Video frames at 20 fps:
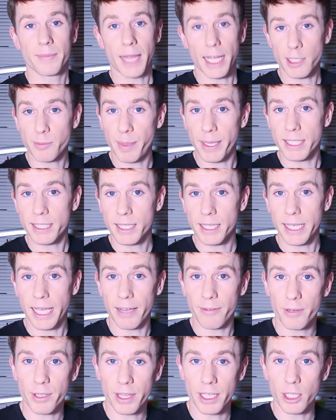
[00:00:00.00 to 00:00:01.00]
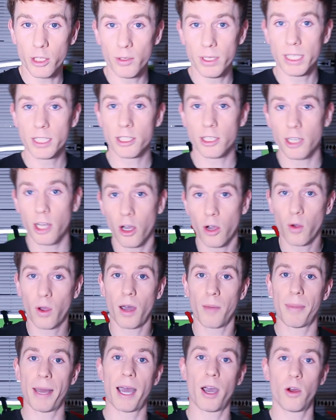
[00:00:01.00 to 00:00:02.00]
That's basically everything you need to know
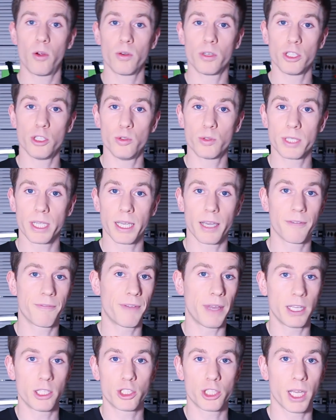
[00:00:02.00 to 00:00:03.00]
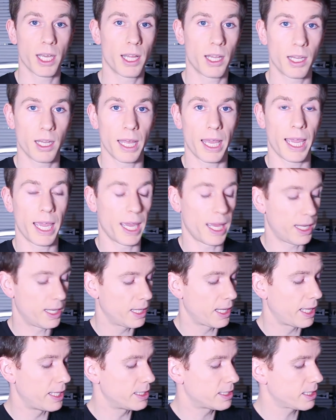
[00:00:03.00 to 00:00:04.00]
about using a face shell
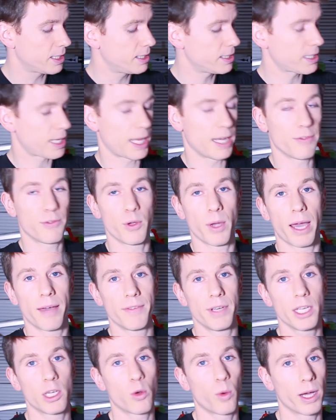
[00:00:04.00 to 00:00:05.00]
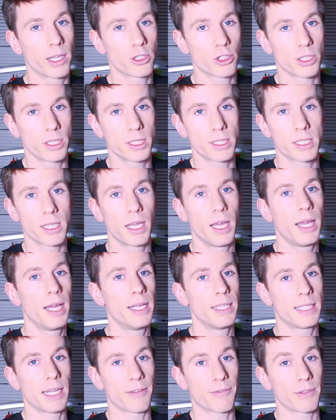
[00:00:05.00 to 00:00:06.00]
and lenses, and if you have any questions,
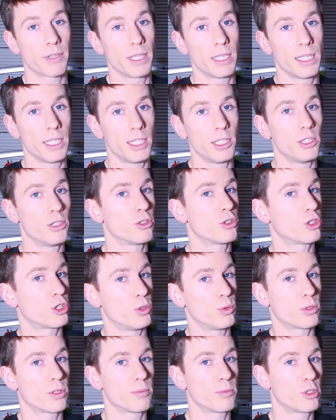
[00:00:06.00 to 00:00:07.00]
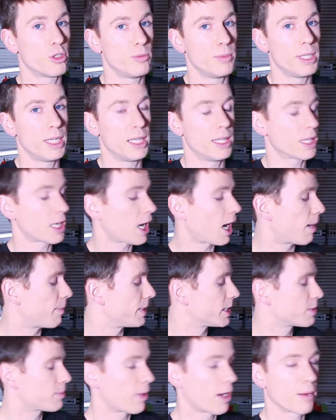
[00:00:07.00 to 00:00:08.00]
definitely shoot them to me in the
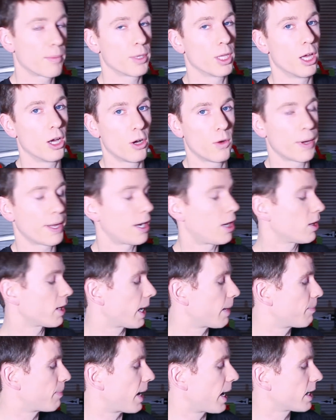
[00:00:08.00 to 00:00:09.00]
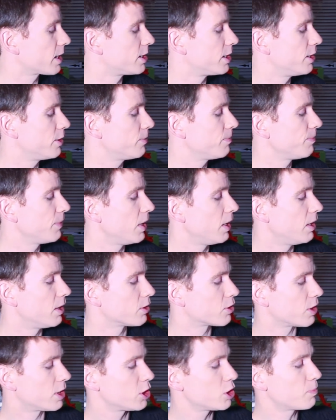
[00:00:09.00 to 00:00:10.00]
comments bar below and I'll get back to you.
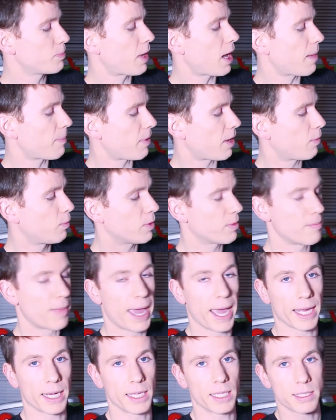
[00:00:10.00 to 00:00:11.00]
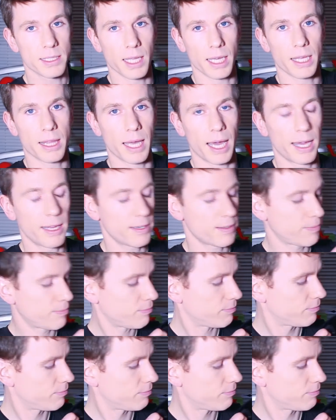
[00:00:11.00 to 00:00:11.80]
So they just pop on with magnets like that.